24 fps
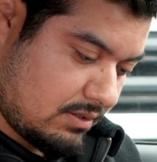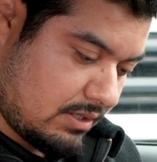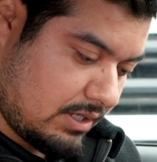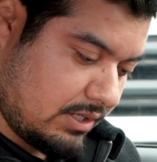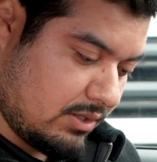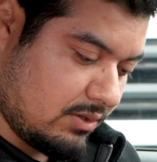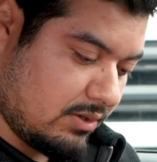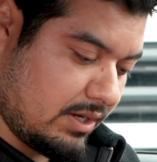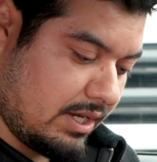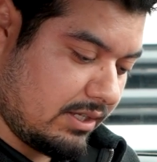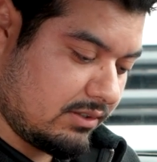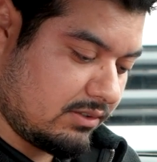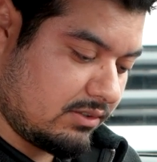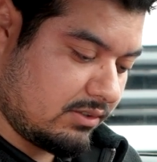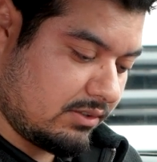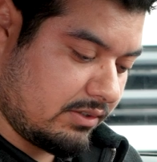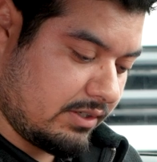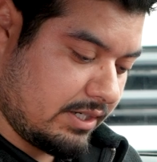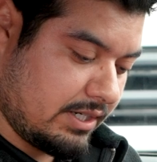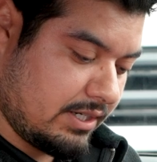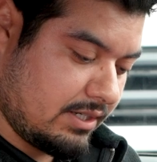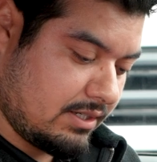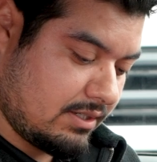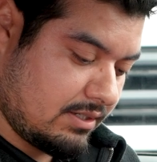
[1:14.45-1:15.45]
and you
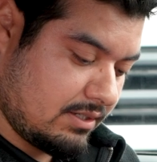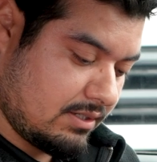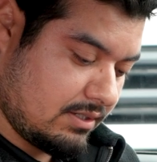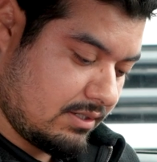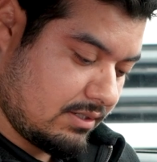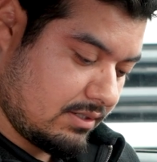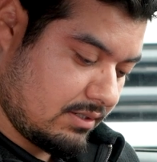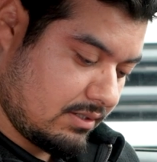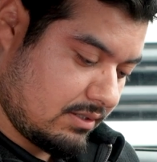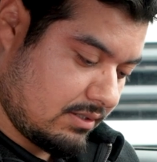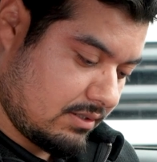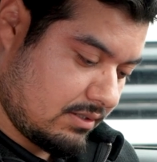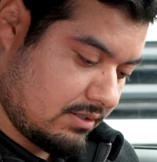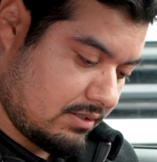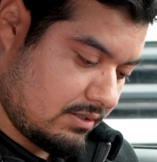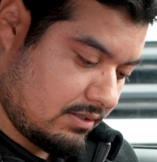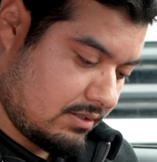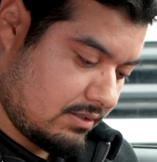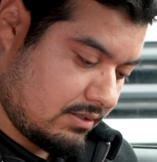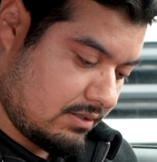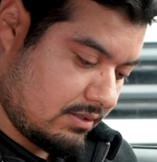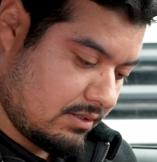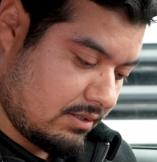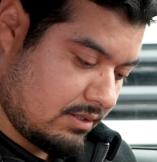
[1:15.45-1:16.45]
enter it,
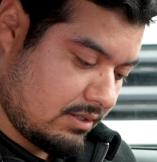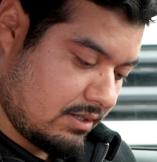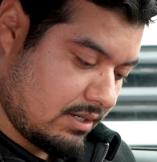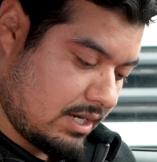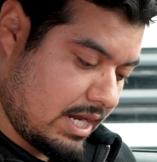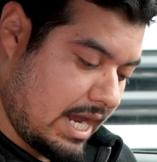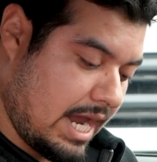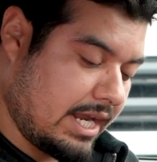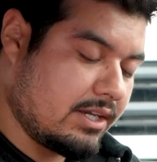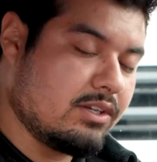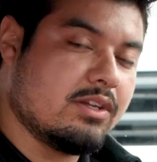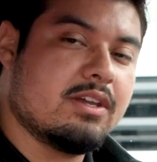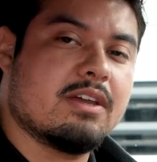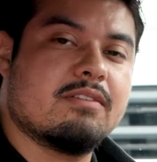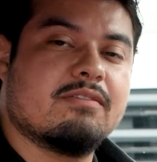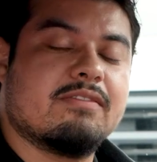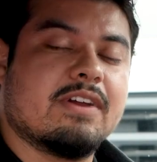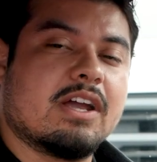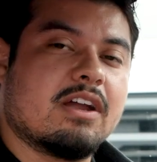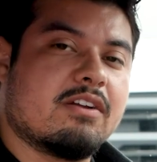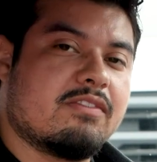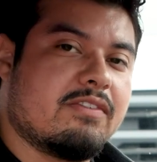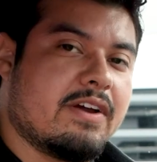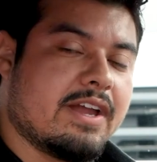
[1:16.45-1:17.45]
and you hit
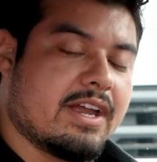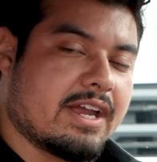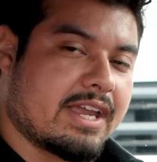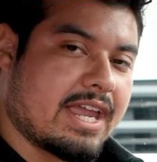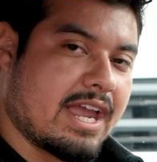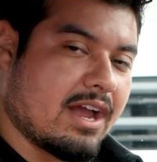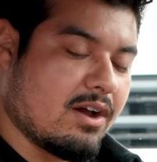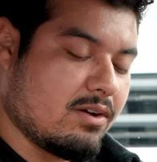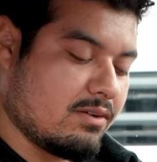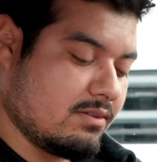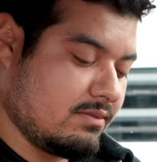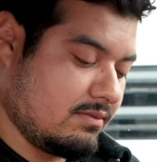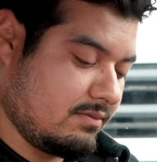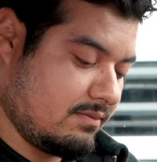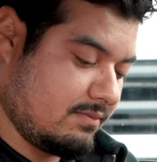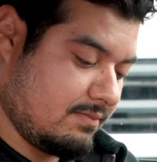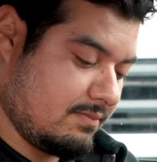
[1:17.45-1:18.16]
verify account.